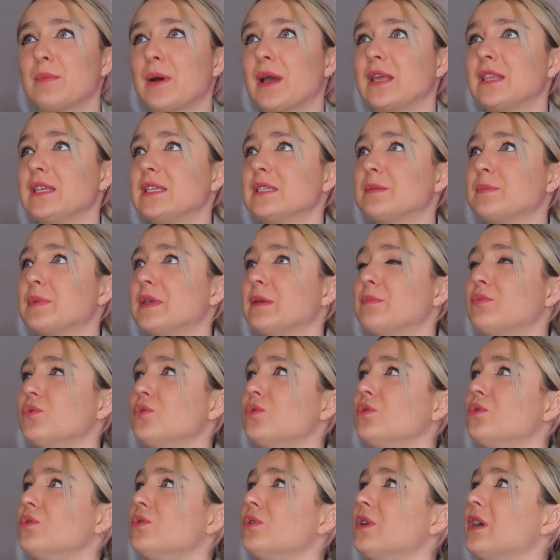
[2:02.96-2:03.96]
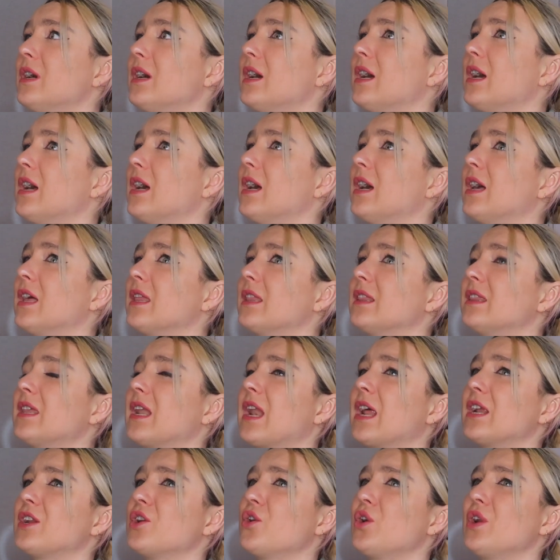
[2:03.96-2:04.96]
by these people
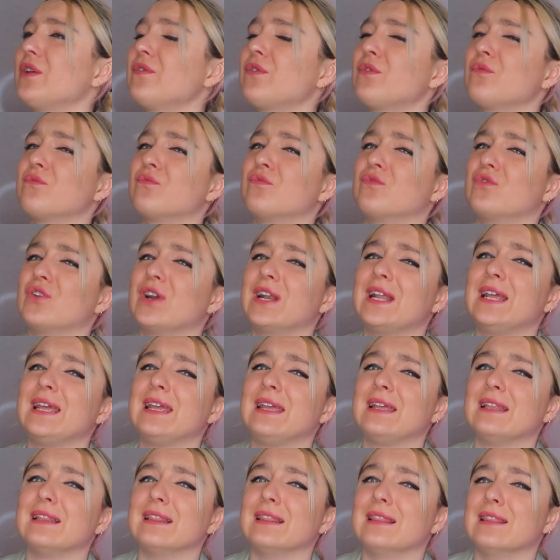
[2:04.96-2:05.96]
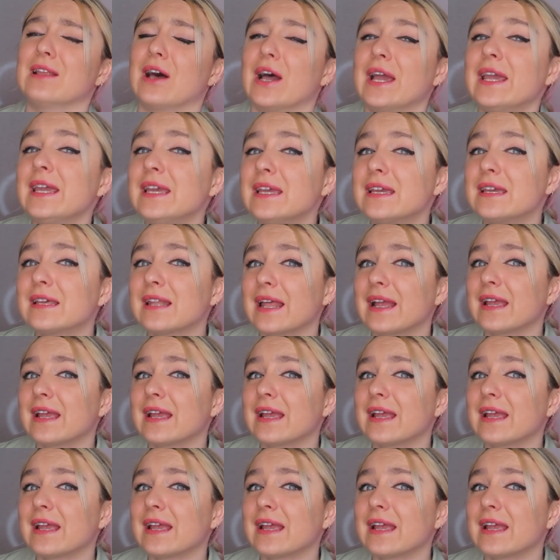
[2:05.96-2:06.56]
that I don't even really like.